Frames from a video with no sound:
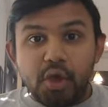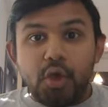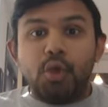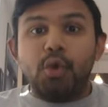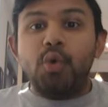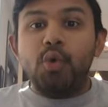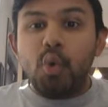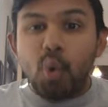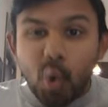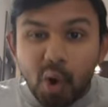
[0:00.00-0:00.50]

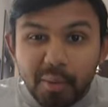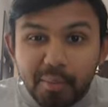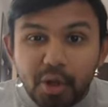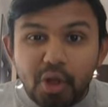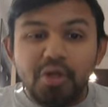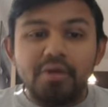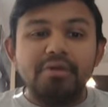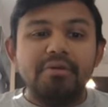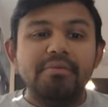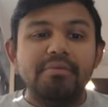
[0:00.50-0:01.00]

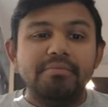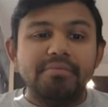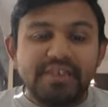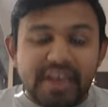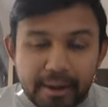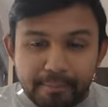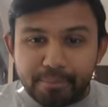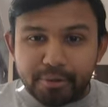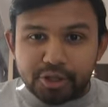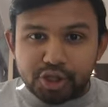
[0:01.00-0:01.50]
Normal
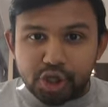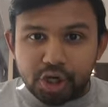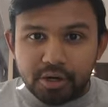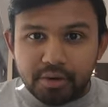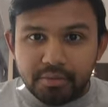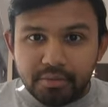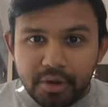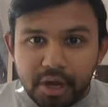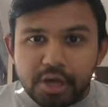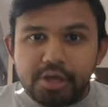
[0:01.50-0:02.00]
temperature
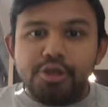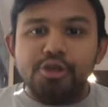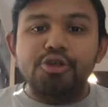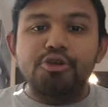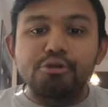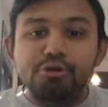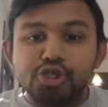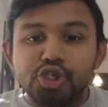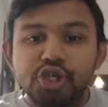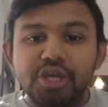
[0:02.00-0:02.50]

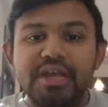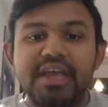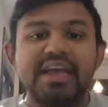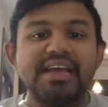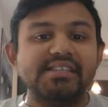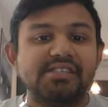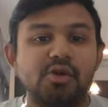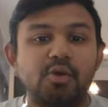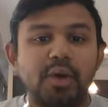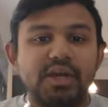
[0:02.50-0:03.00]
usually
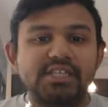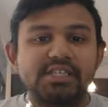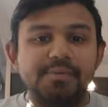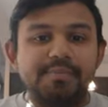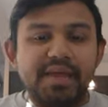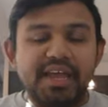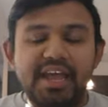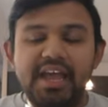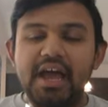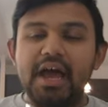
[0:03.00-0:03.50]
is going to
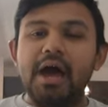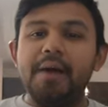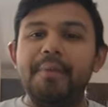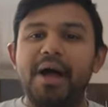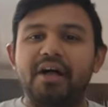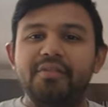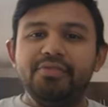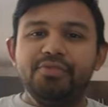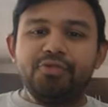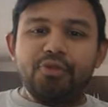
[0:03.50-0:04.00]
be
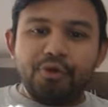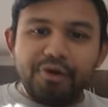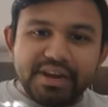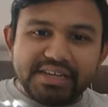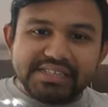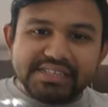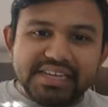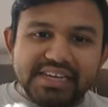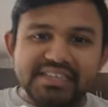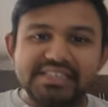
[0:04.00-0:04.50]
about
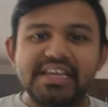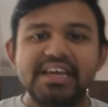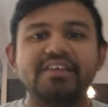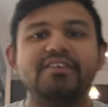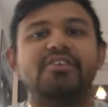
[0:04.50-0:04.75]
thirty-six